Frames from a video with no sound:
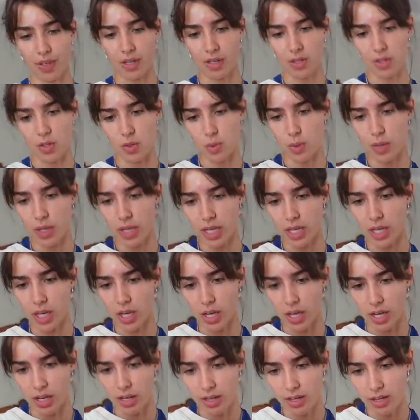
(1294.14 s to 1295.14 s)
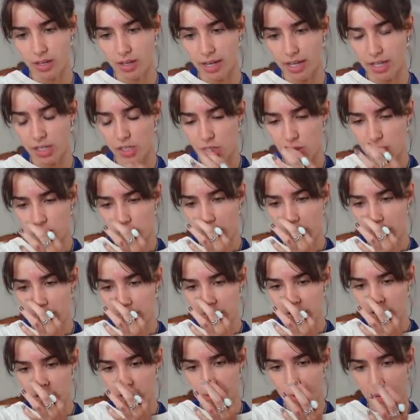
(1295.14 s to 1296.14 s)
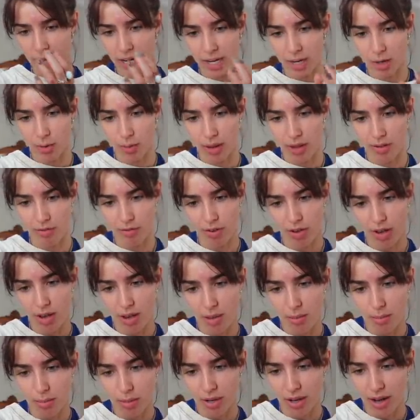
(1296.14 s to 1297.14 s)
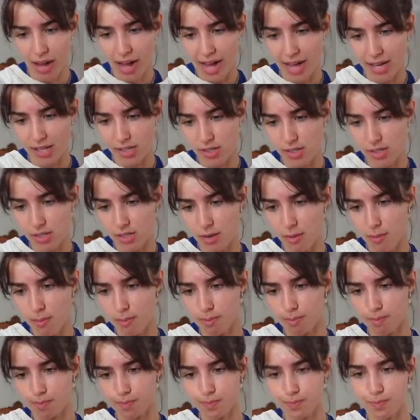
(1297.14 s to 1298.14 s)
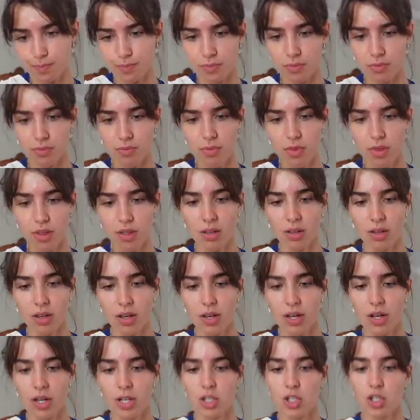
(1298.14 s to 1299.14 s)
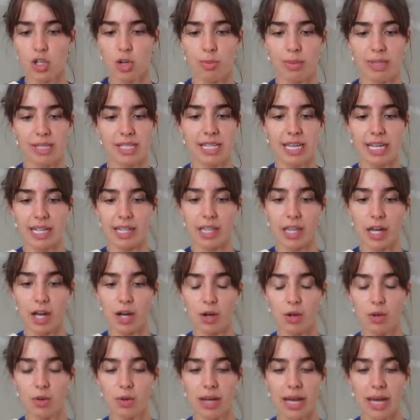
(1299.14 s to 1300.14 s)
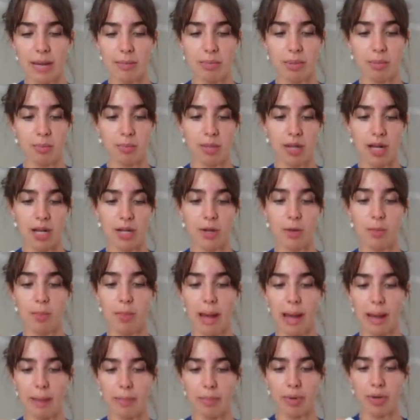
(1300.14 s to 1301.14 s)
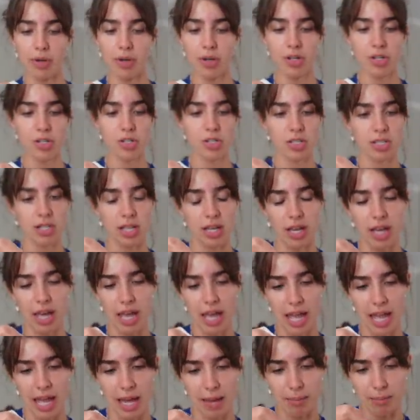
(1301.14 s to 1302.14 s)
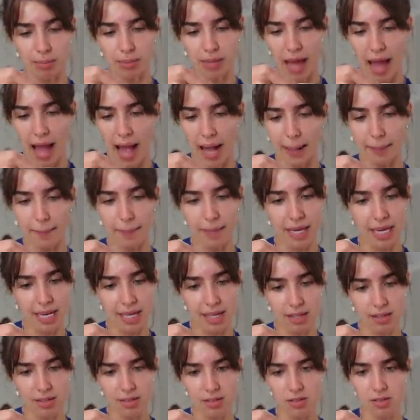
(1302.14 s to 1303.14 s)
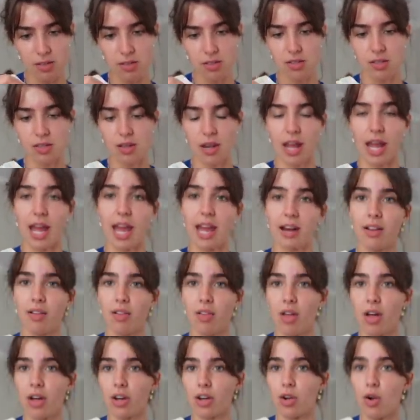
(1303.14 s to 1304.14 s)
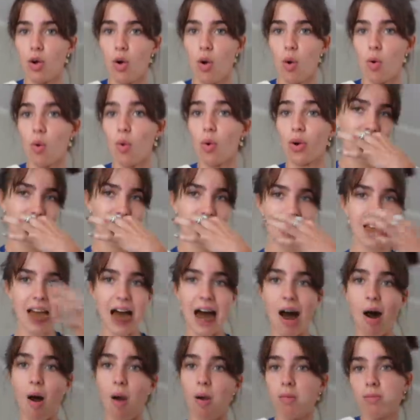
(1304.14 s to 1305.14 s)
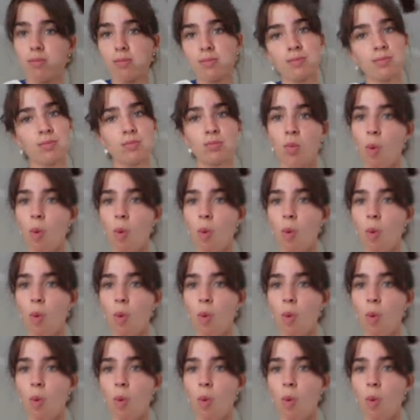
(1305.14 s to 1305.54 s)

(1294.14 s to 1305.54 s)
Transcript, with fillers: It's really good. I just popped it in the microwave, but it has tomatillo and poblano peppers and black beans and a lot of corn in it.